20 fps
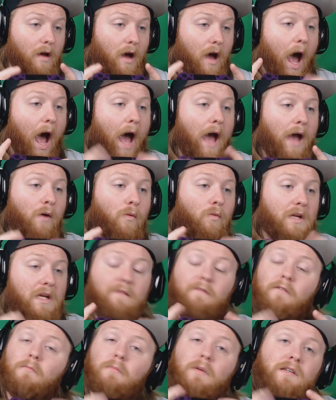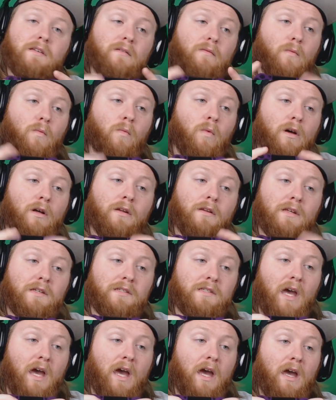I would even be willing to
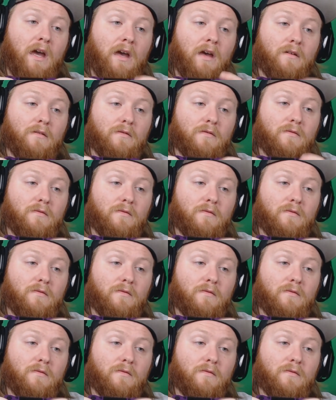say